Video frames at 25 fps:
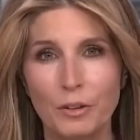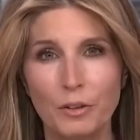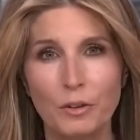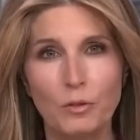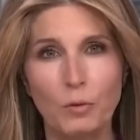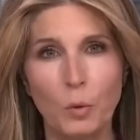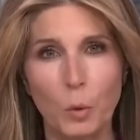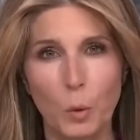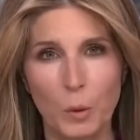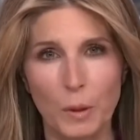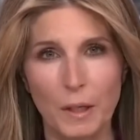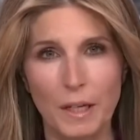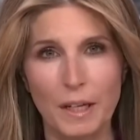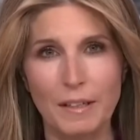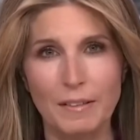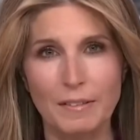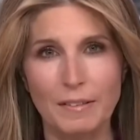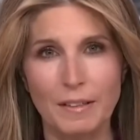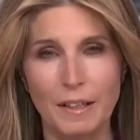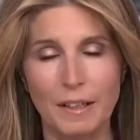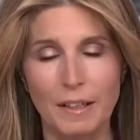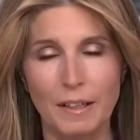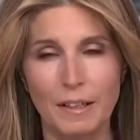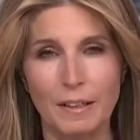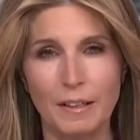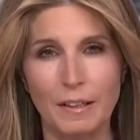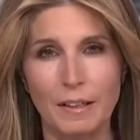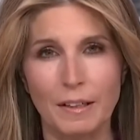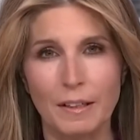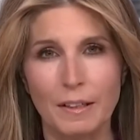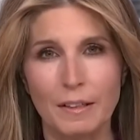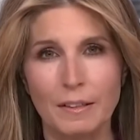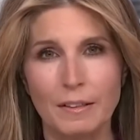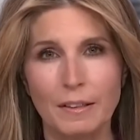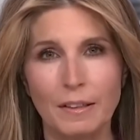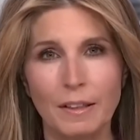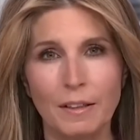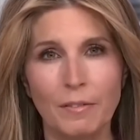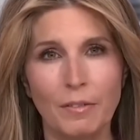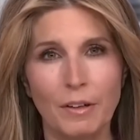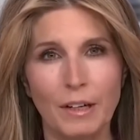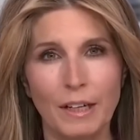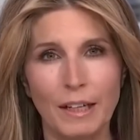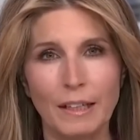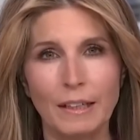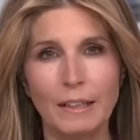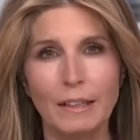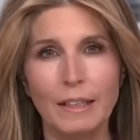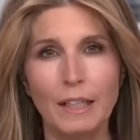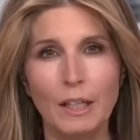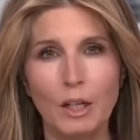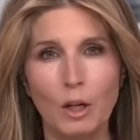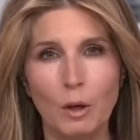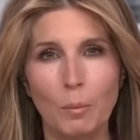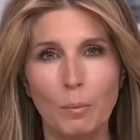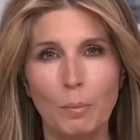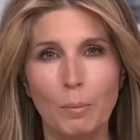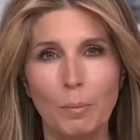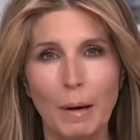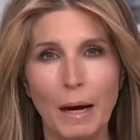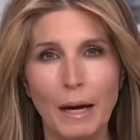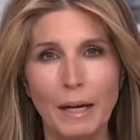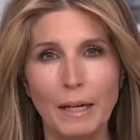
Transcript: not be implemented as part of the